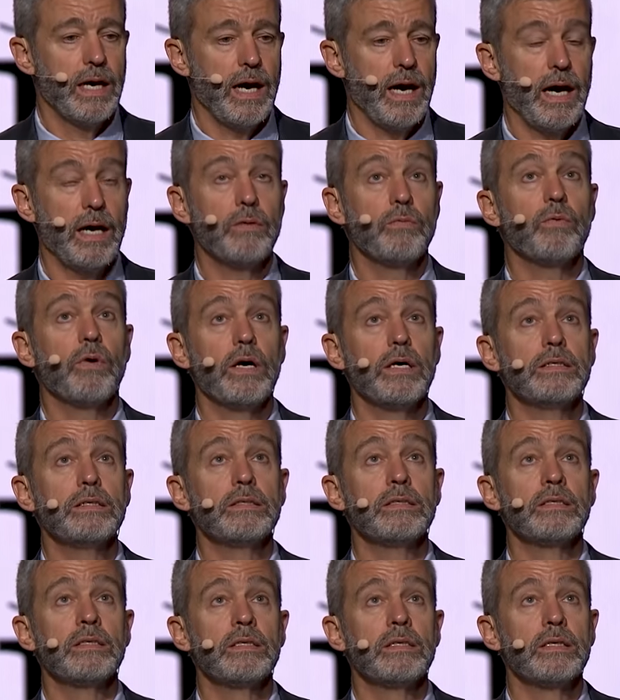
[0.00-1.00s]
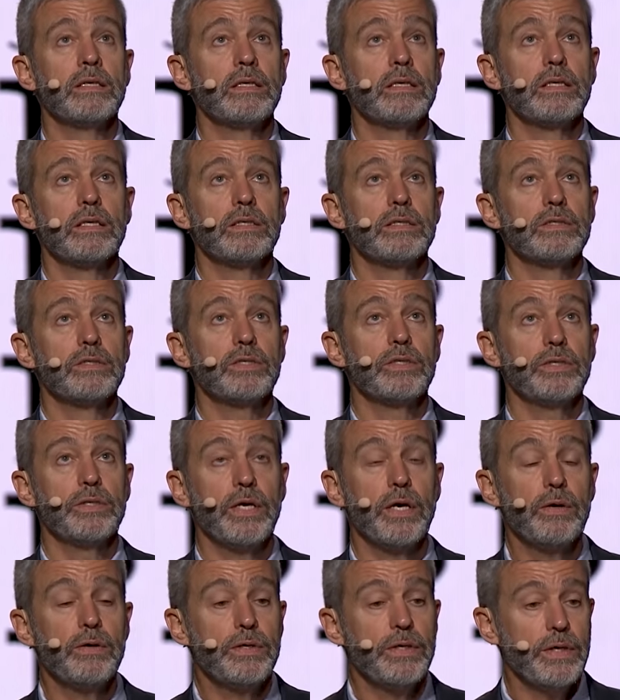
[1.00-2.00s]
I want to
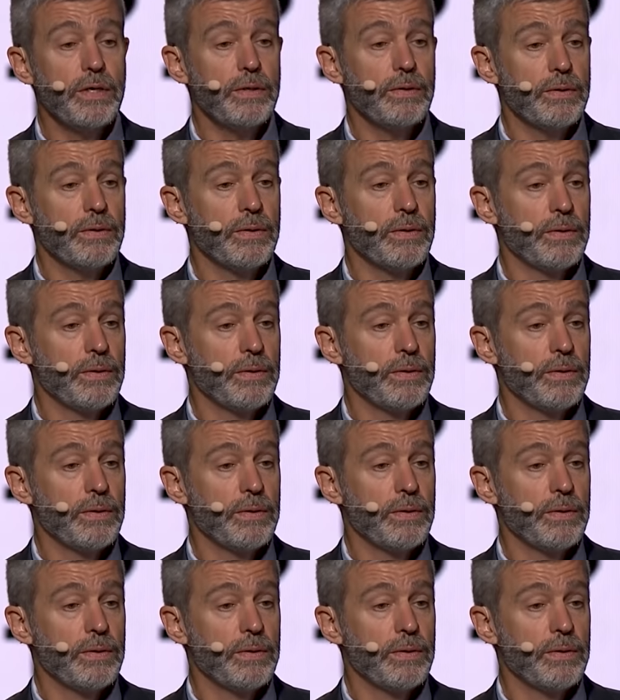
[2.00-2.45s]
know you.